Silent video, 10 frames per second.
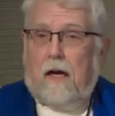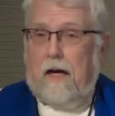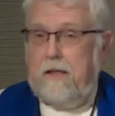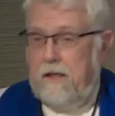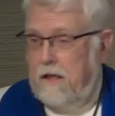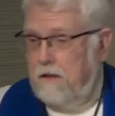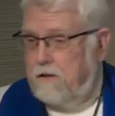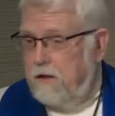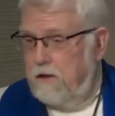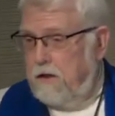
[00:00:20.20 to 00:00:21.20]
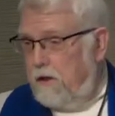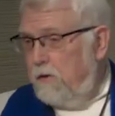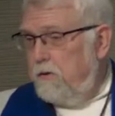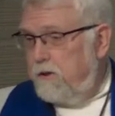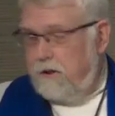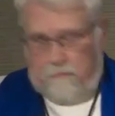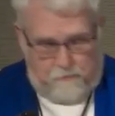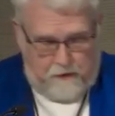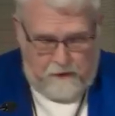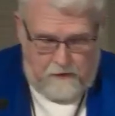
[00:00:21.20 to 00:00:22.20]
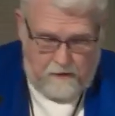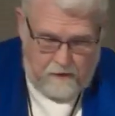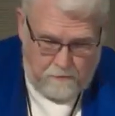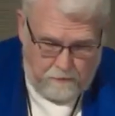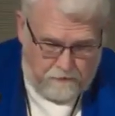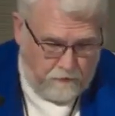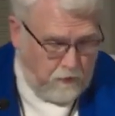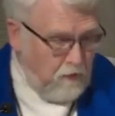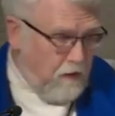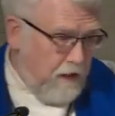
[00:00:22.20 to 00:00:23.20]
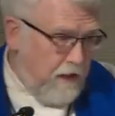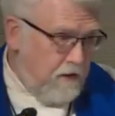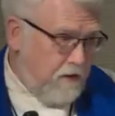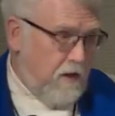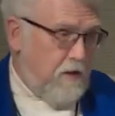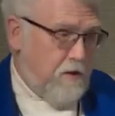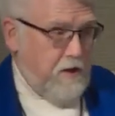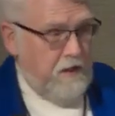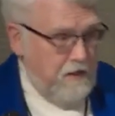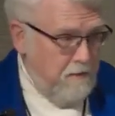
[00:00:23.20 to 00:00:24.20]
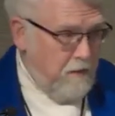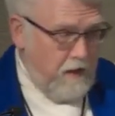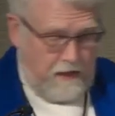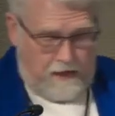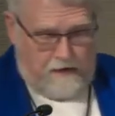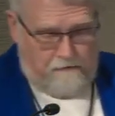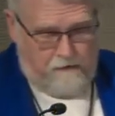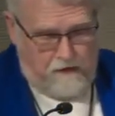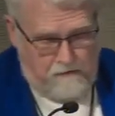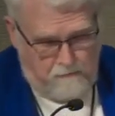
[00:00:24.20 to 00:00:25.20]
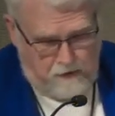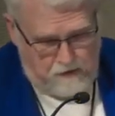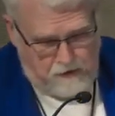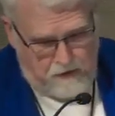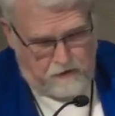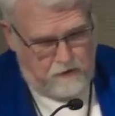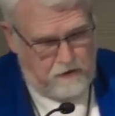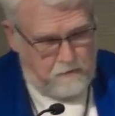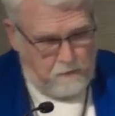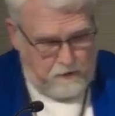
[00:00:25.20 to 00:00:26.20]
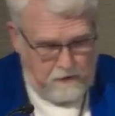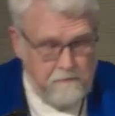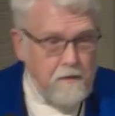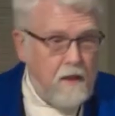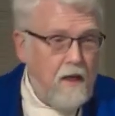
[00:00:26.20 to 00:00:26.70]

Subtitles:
I need to know something before I start sharing my Advent meditation this morning.